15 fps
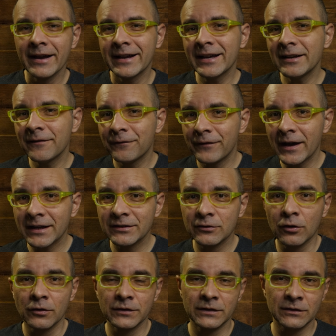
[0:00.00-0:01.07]
can affect
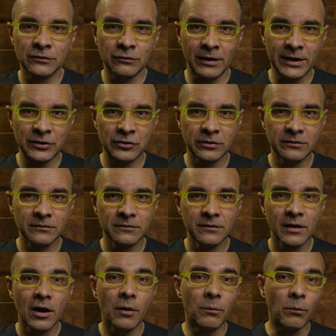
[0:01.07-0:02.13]

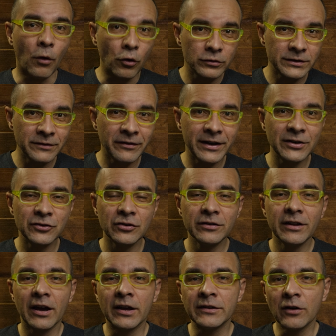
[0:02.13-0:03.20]
concentration,
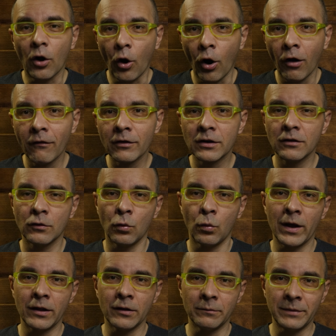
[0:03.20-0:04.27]
motivation, and overall
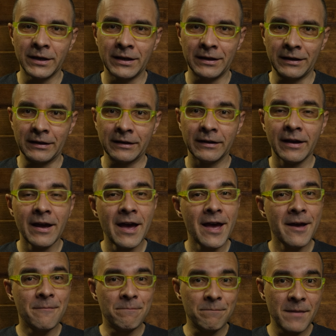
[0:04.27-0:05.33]
well-being,
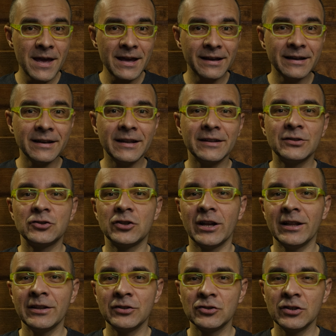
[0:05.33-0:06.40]
making it
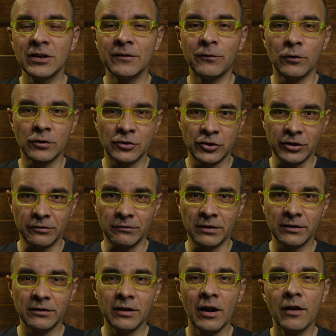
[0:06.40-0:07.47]
challenging for
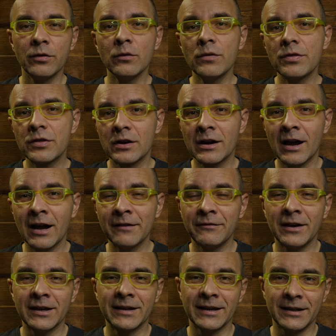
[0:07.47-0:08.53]
children to thrive
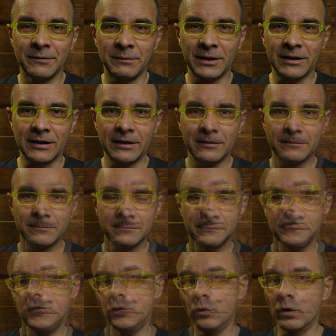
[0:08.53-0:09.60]
academically.
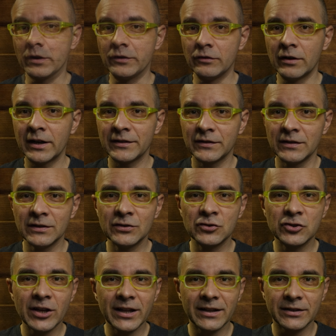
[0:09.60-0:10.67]
To address this
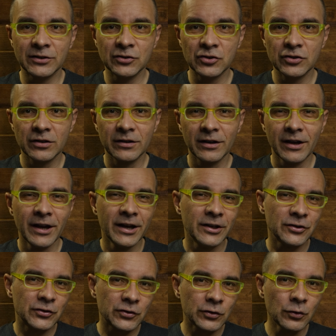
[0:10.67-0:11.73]
challenge,
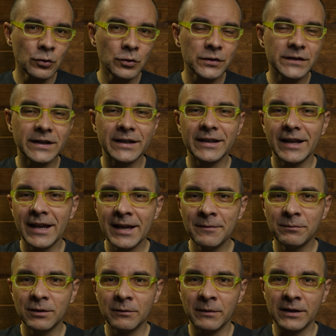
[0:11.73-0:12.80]
schools can
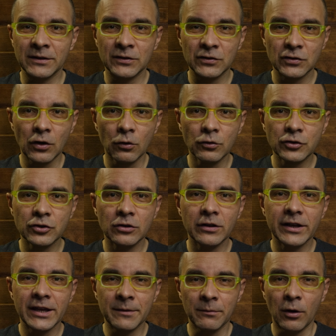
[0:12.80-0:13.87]
implement
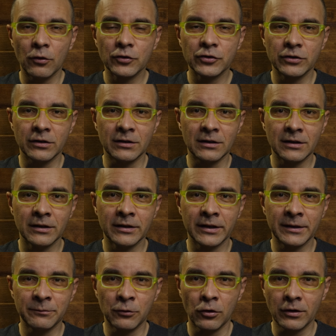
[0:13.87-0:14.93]
social-emotional
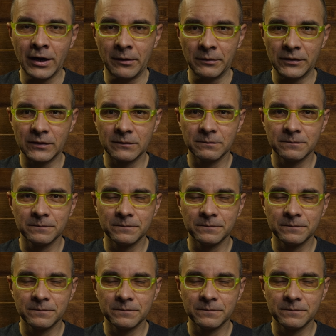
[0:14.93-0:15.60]
learning programs.